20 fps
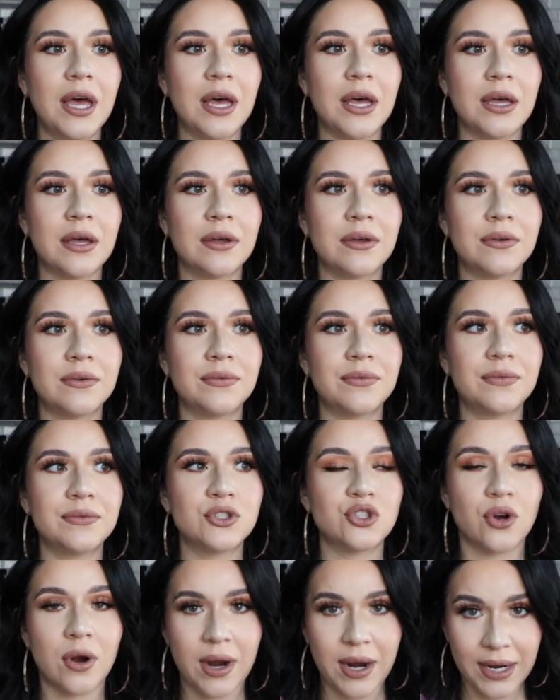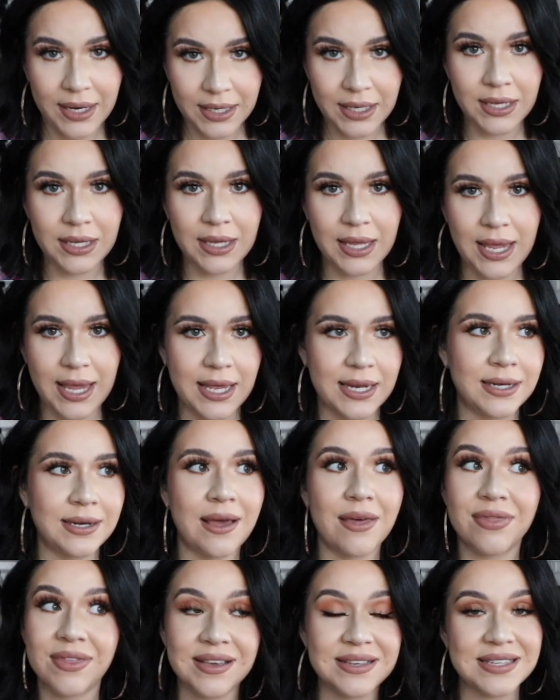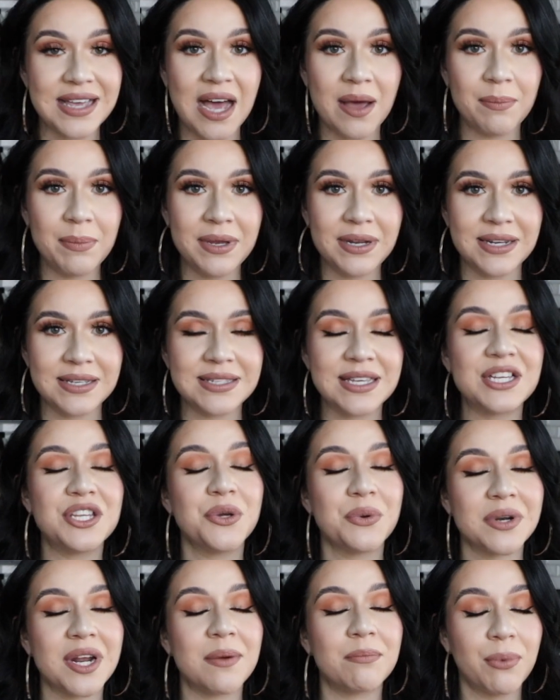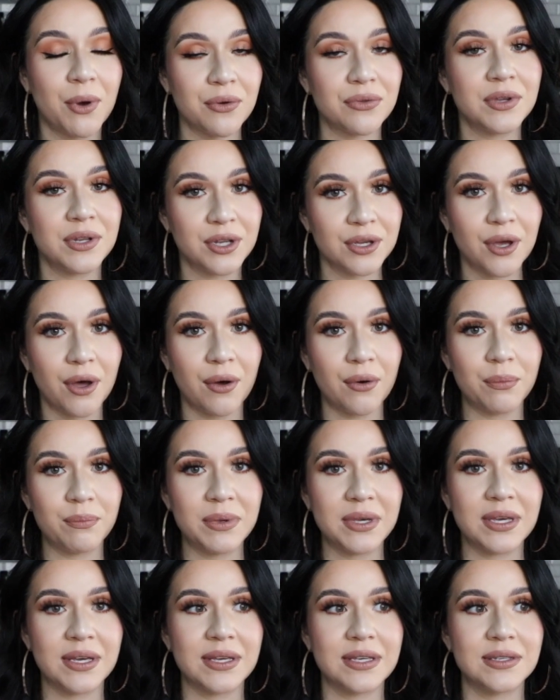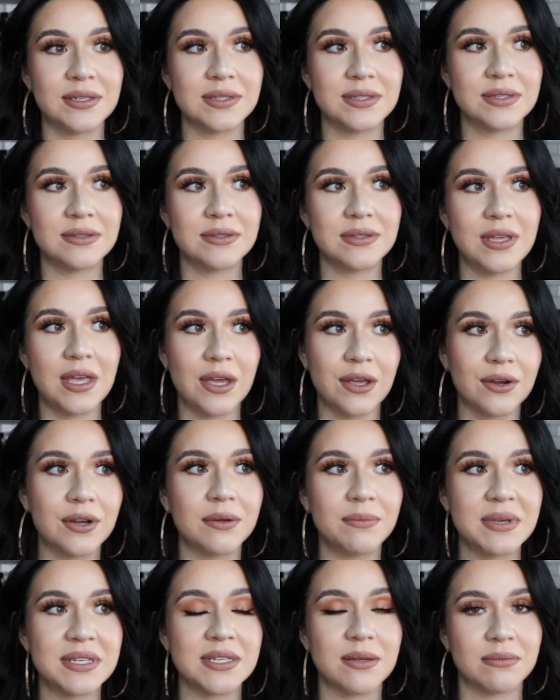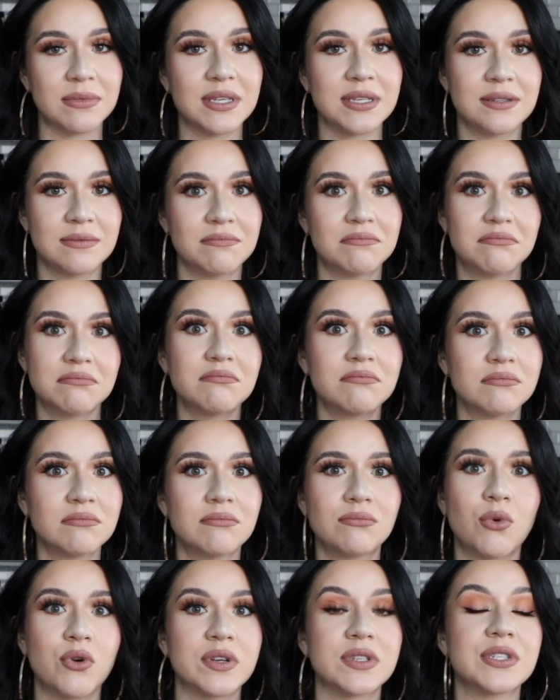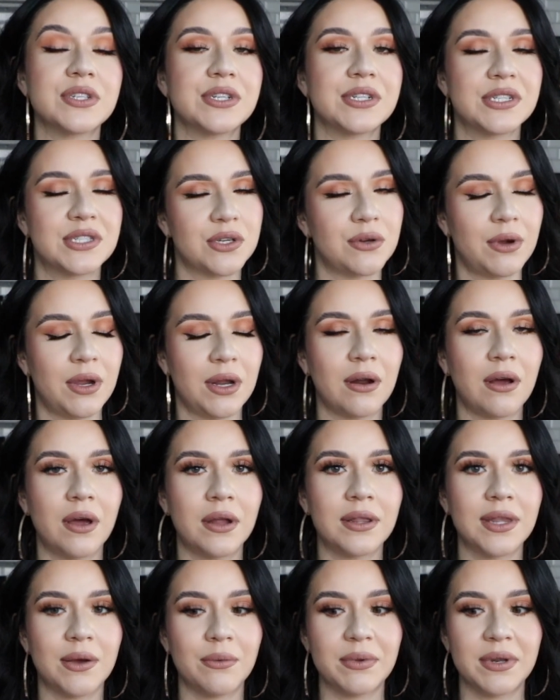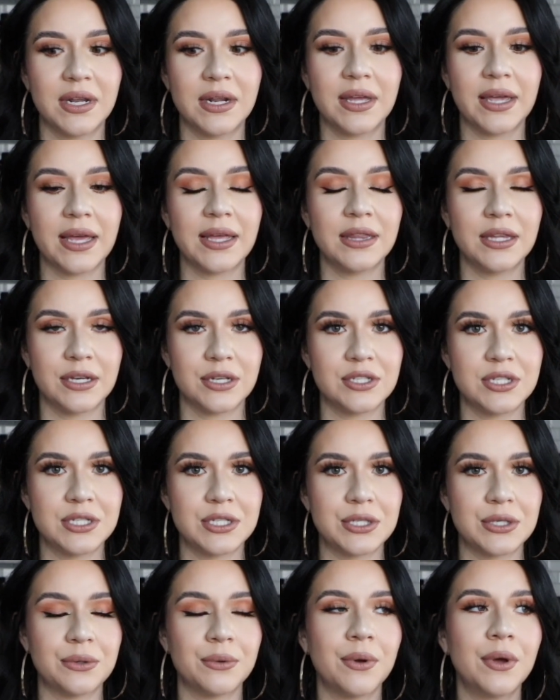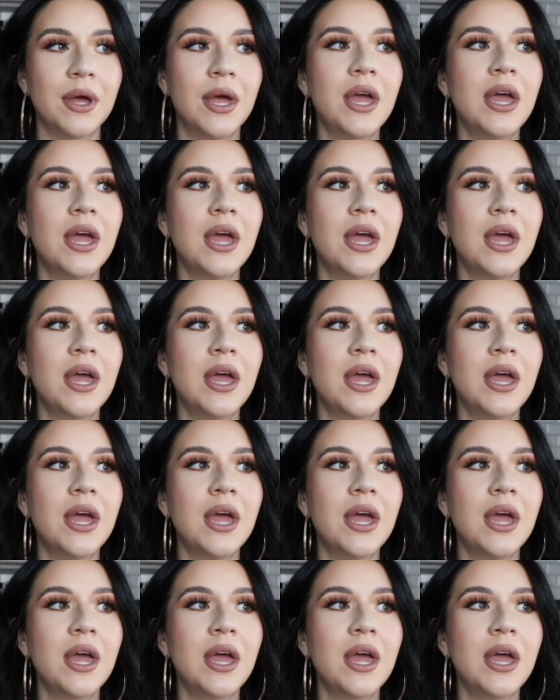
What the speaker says: of trying and nothing's happened, I said, you and I both need to go because there can be something more serious going on that we need to get looked into.